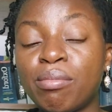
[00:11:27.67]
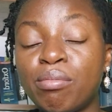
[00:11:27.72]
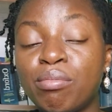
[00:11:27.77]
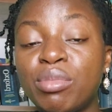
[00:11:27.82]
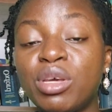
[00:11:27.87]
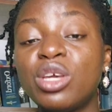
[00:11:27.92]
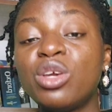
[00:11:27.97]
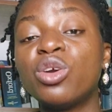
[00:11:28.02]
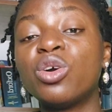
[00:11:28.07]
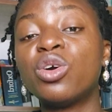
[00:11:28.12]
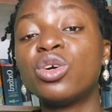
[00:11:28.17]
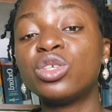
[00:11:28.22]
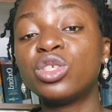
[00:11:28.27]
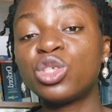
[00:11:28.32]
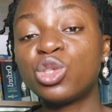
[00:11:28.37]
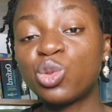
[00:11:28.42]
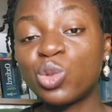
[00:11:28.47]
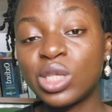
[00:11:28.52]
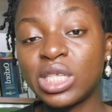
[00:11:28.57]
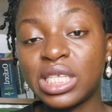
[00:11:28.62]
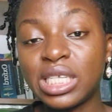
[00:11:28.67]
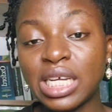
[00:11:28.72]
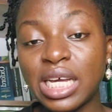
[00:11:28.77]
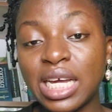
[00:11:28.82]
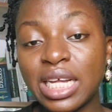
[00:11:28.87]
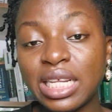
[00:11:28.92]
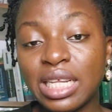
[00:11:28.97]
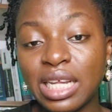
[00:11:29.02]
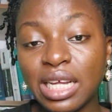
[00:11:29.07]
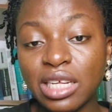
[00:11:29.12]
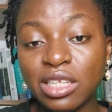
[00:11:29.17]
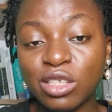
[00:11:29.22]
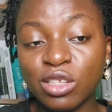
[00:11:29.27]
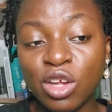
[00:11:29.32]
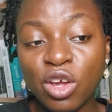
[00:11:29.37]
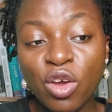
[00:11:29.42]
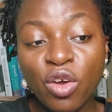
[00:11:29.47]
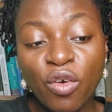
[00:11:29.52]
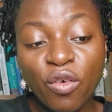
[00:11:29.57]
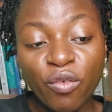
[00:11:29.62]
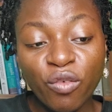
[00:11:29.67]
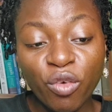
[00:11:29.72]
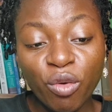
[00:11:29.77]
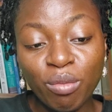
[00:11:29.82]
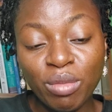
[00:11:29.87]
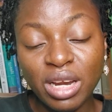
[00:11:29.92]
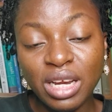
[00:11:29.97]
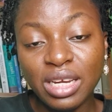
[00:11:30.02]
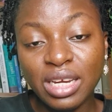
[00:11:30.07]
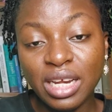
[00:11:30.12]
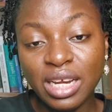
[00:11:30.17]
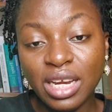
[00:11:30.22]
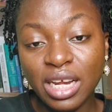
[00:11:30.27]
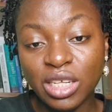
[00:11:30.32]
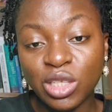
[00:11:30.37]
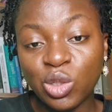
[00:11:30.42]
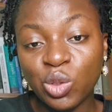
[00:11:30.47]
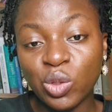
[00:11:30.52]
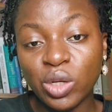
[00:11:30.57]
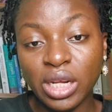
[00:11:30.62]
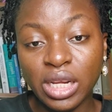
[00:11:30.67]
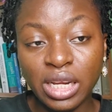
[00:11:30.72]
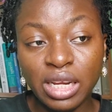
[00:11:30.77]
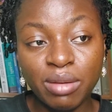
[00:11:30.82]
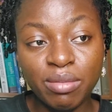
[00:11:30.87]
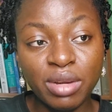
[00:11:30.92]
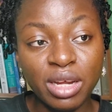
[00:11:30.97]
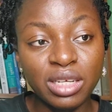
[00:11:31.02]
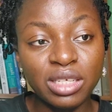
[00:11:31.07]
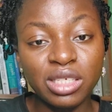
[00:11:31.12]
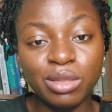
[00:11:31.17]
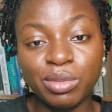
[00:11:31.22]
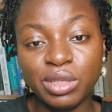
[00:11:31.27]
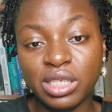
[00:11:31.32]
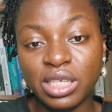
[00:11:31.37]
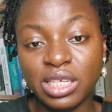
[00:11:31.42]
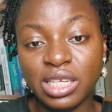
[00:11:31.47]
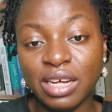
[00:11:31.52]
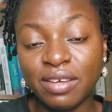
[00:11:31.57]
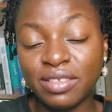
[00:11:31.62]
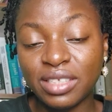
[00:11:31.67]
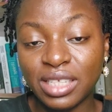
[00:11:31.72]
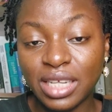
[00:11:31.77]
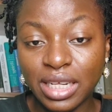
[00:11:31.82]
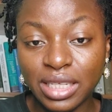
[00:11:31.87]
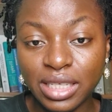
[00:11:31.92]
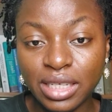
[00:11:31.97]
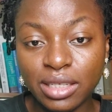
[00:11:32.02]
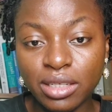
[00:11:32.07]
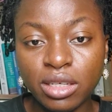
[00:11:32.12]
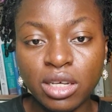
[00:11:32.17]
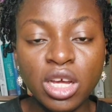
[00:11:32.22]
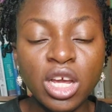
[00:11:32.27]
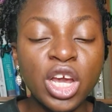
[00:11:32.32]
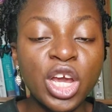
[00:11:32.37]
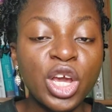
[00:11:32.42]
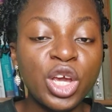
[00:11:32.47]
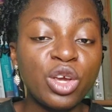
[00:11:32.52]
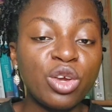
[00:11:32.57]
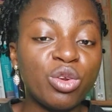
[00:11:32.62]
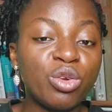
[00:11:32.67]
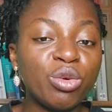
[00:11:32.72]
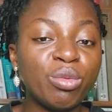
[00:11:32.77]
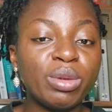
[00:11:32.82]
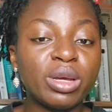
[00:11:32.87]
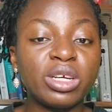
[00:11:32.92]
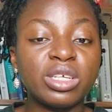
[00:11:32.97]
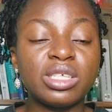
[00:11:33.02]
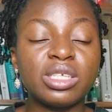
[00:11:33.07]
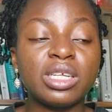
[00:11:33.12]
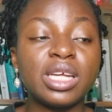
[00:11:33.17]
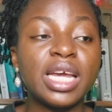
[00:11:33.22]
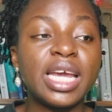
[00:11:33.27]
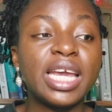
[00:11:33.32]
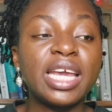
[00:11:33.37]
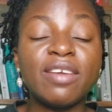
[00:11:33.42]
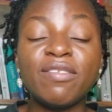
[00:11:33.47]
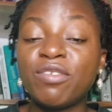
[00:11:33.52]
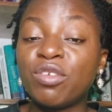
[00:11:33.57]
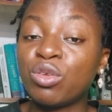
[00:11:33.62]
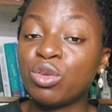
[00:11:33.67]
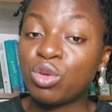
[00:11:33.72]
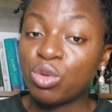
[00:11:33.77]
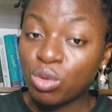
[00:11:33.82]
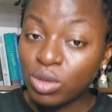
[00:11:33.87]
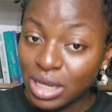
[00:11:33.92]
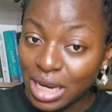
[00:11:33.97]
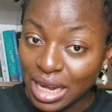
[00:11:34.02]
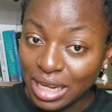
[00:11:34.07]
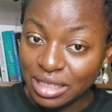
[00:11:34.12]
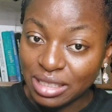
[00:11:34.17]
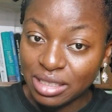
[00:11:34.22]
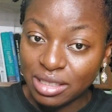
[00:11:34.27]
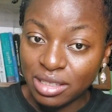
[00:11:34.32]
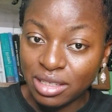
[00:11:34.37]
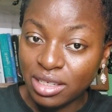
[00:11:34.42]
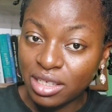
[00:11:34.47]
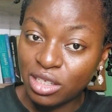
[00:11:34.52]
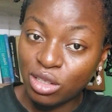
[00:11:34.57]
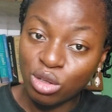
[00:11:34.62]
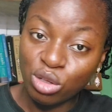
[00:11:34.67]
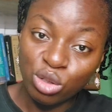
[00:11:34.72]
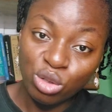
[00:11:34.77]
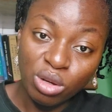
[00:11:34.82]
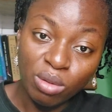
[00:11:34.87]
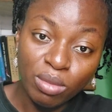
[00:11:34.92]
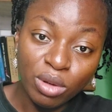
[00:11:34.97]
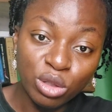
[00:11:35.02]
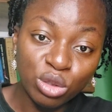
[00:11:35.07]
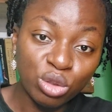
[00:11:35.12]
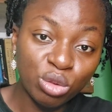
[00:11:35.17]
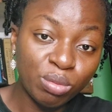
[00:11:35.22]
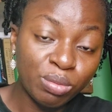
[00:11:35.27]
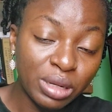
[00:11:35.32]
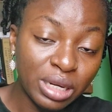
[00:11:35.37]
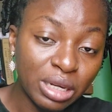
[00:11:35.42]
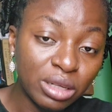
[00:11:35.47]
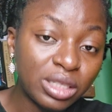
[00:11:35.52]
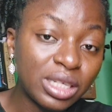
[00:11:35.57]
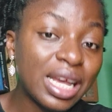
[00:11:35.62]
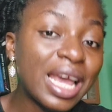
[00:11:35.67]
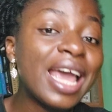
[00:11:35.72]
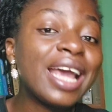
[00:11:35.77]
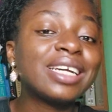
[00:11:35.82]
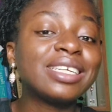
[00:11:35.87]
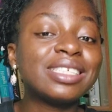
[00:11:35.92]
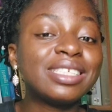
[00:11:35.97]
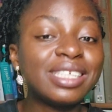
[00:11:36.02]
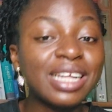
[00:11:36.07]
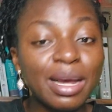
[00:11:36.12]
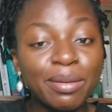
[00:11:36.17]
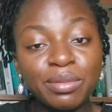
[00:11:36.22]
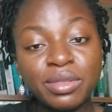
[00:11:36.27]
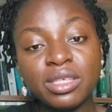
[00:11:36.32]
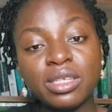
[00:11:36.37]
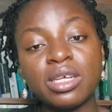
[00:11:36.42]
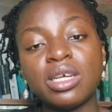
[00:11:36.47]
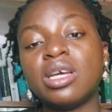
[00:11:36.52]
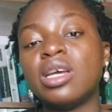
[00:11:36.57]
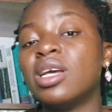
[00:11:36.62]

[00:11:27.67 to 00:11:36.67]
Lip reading: beyond 28 days from the day that you claim that this business has started, because if you do that, it's going to amount to penalty, except